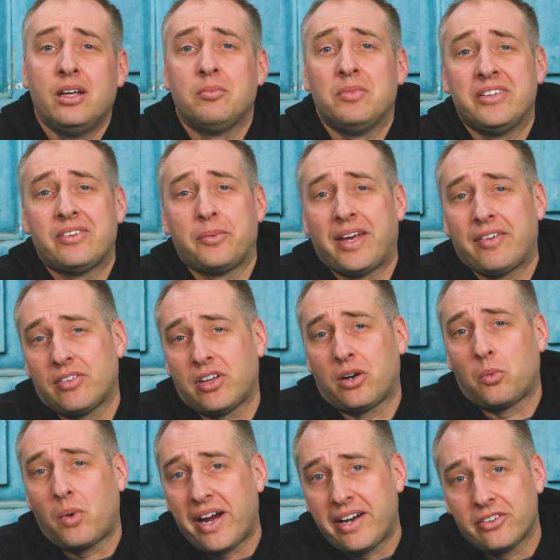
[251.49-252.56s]
means that we have a lot
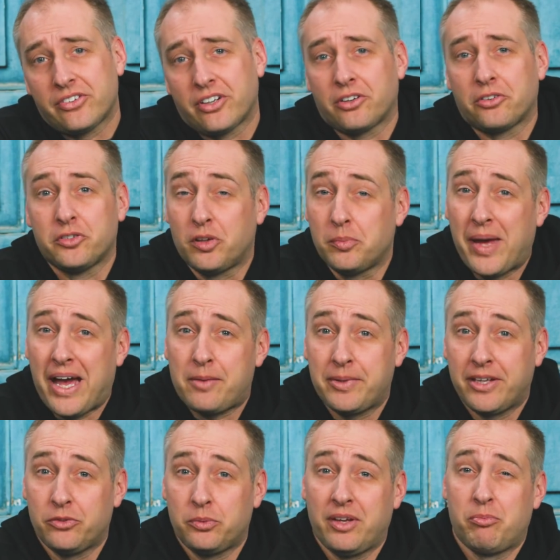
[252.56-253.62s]
of wires that are going to the back
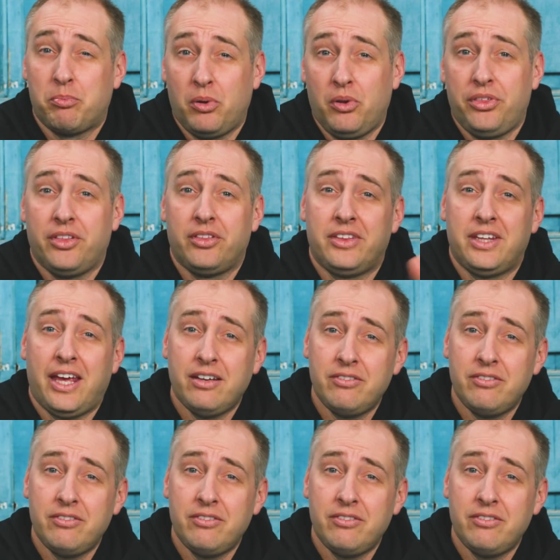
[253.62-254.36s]
because we have both the